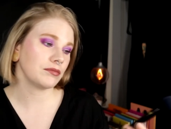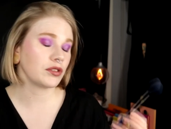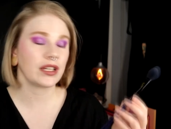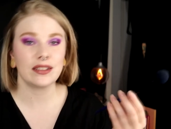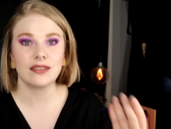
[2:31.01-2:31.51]

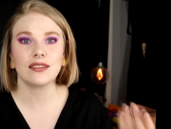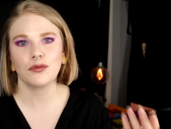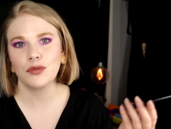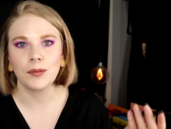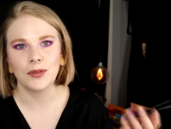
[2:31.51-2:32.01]
Okay, it's
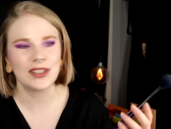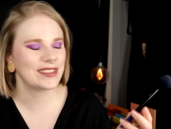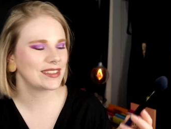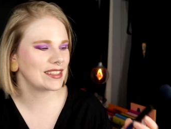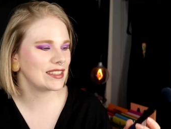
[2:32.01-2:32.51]
from Real
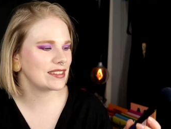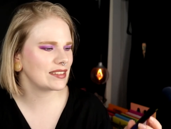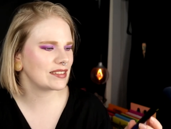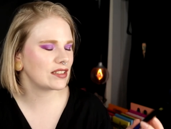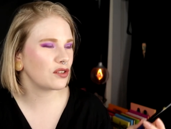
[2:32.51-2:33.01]
Techniques.
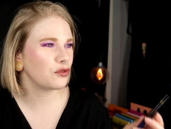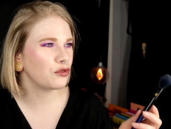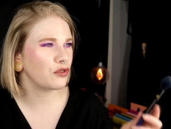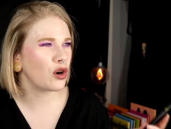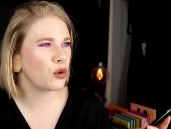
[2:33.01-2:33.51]
It's the
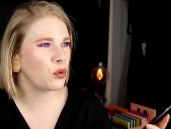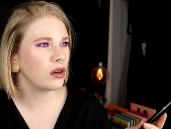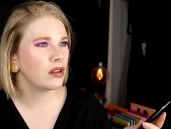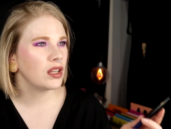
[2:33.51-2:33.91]
faux